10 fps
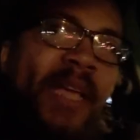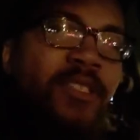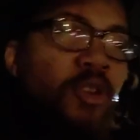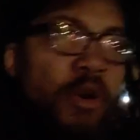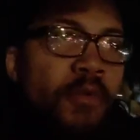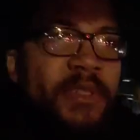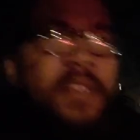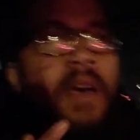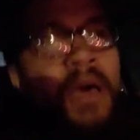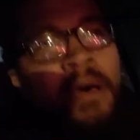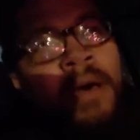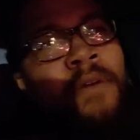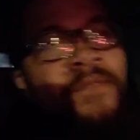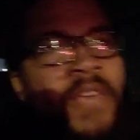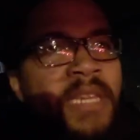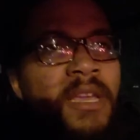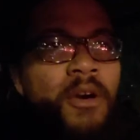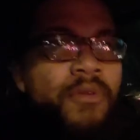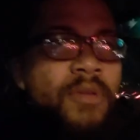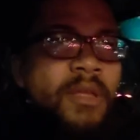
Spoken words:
Best Go, it was a video